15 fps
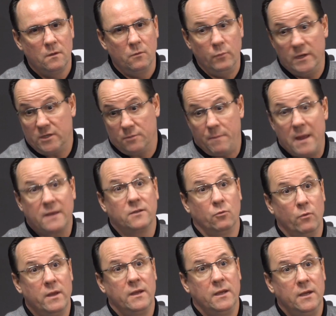we expect to
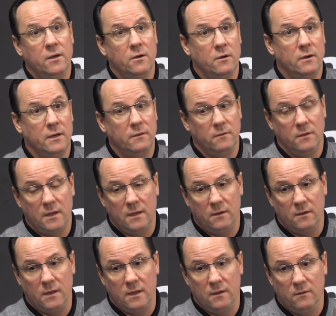win here, and
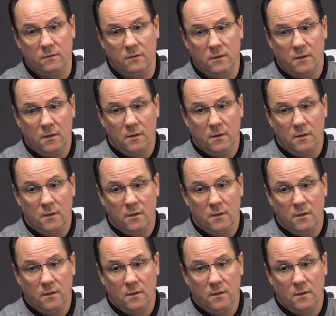and, and